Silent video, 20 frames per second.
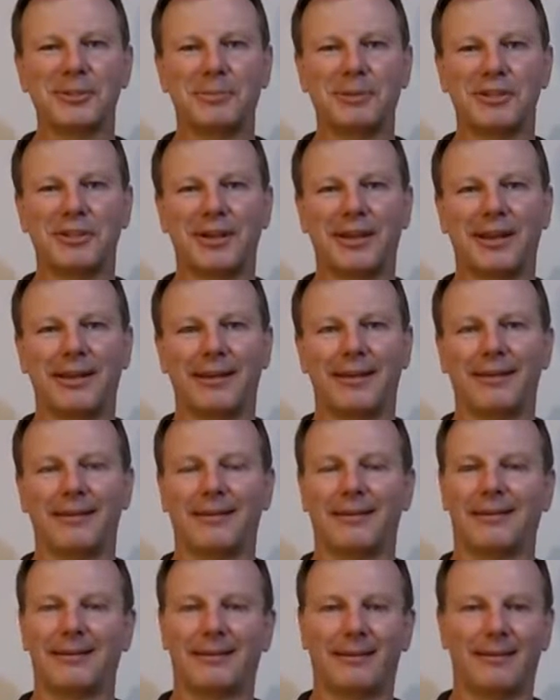something today.
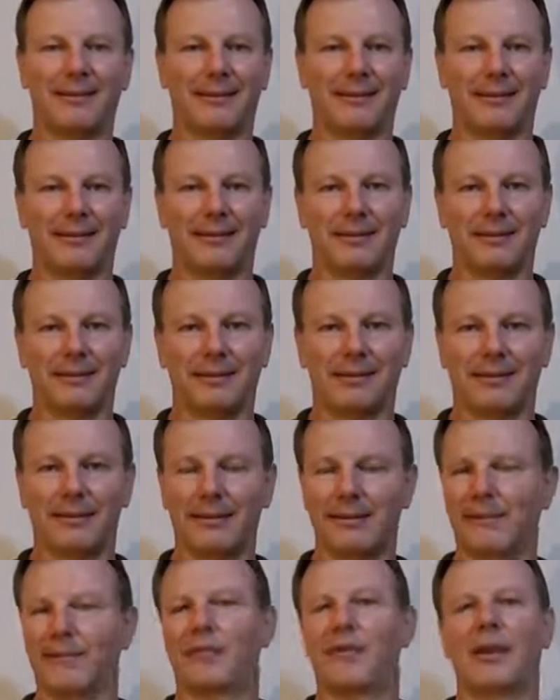
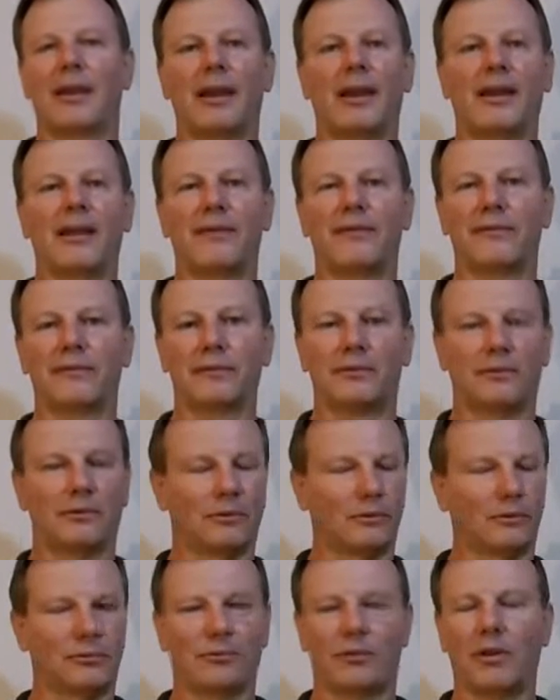If you have,
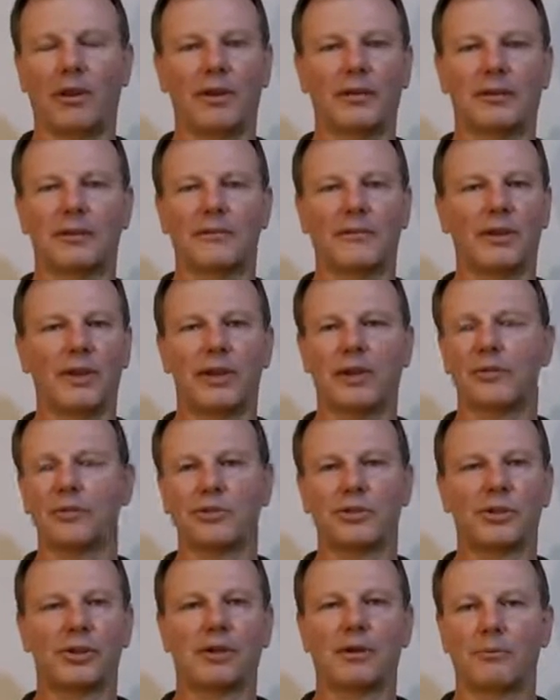like the video,
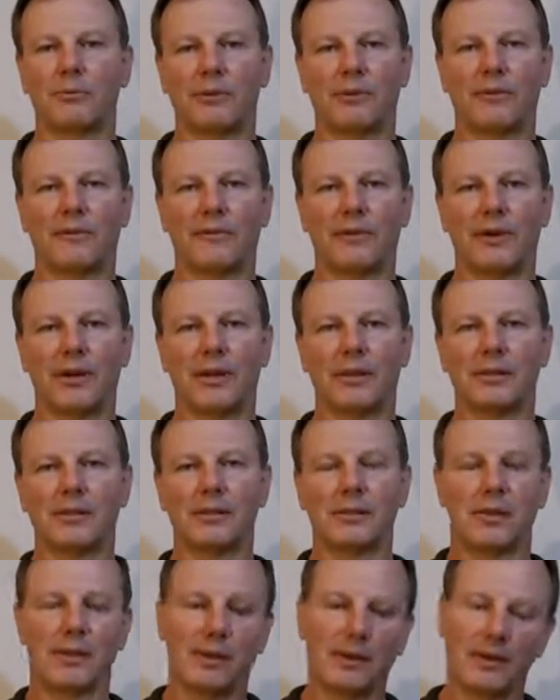share it with your
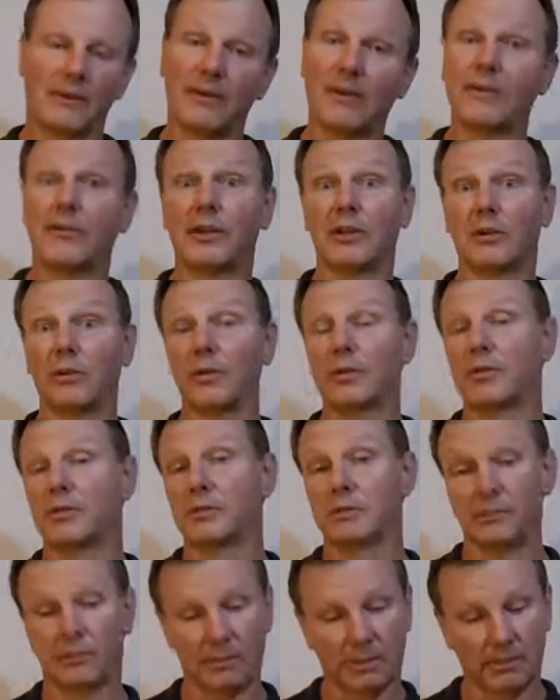friends. If you have any
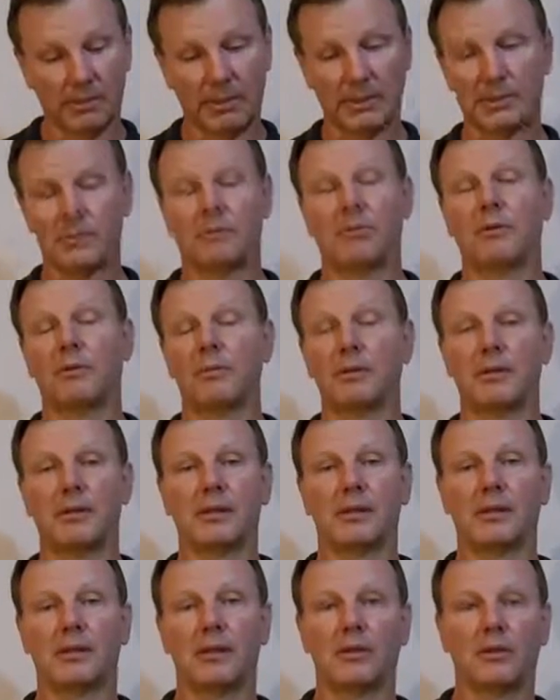questions or comments, put them in
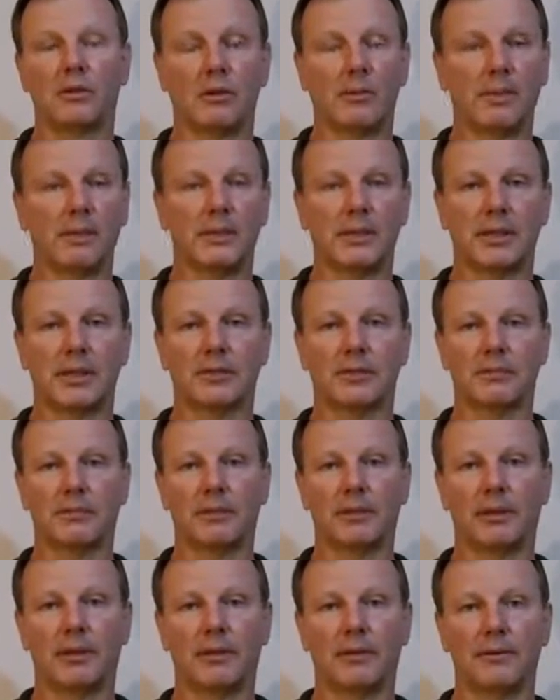the comment section
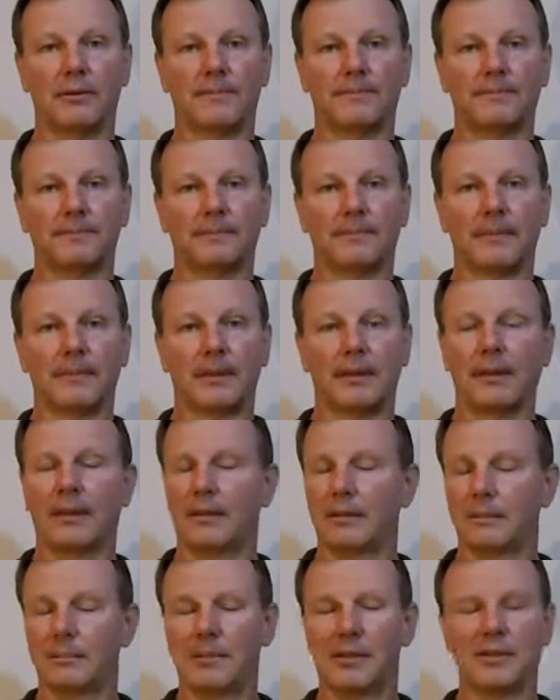below.
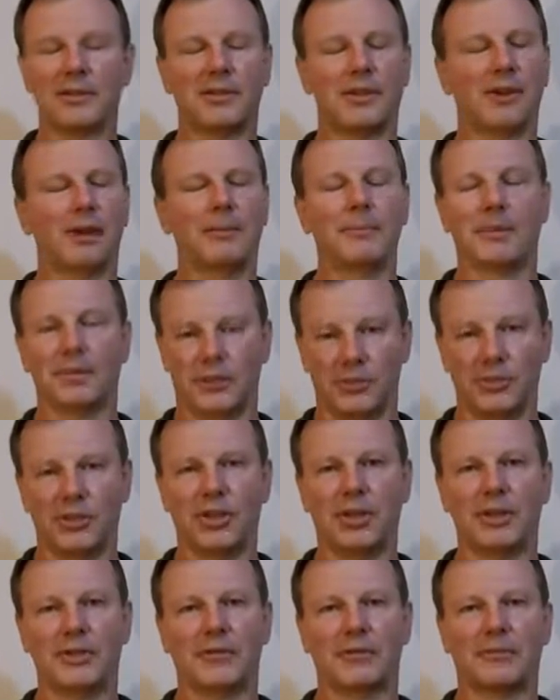In the meantime, it's
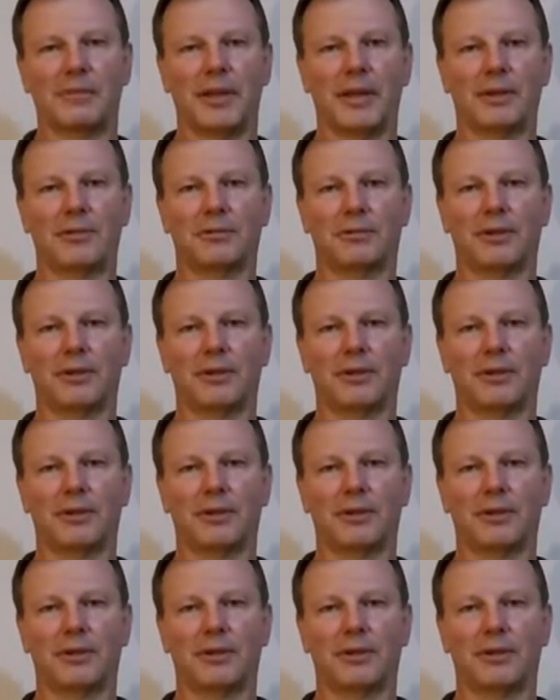cheers from the Handle